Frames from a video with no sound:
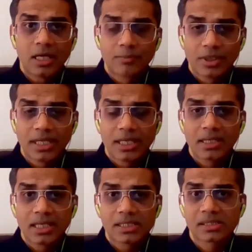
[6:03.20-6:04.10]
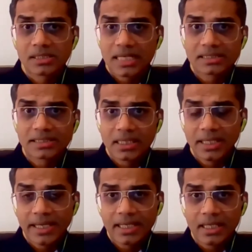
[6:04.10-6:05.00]
urban areas, that's
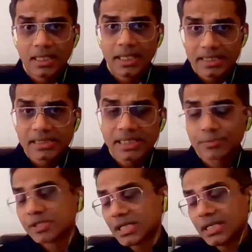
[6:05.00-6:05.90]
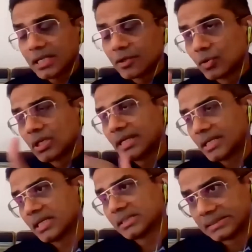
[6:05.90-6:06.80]
86%, and rural
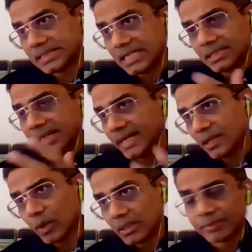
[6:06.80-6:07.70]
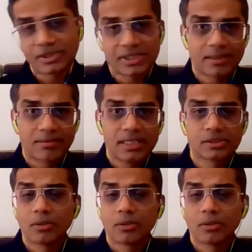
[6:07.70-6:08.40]
areas, it's actually 81%, right?